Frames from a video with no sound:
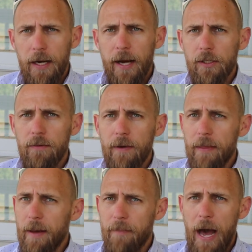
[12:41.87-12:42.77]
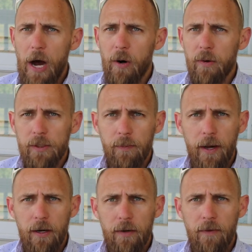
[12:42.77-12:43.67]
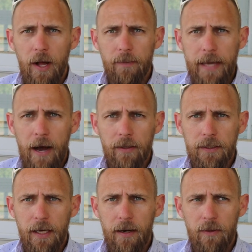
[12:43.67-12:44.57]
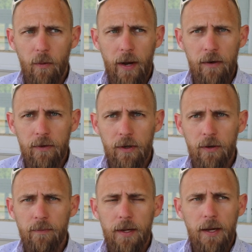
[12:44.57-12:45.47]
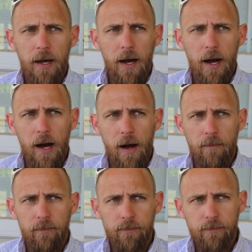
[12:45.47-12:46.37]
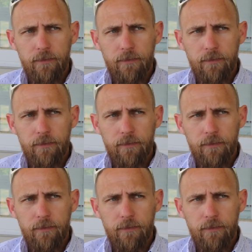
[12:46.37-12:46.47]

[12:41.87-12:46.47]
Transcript: And I actually found that power was better developed outside of the weight room and